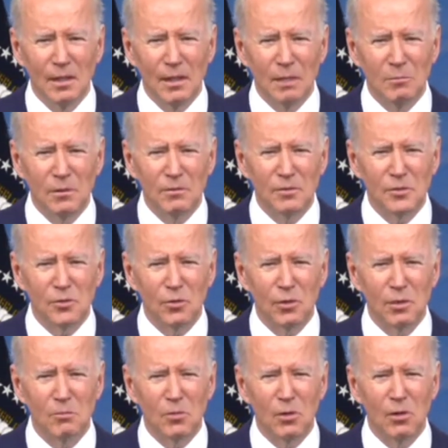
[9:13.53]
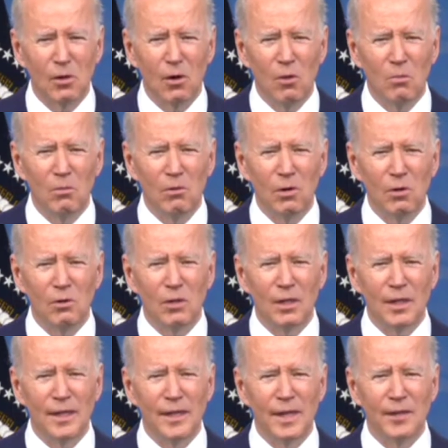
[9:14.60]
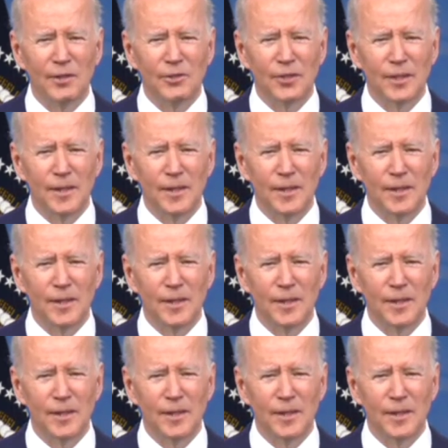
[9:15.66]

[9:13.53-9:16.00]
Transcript: move us toward a more homegrown clean energy.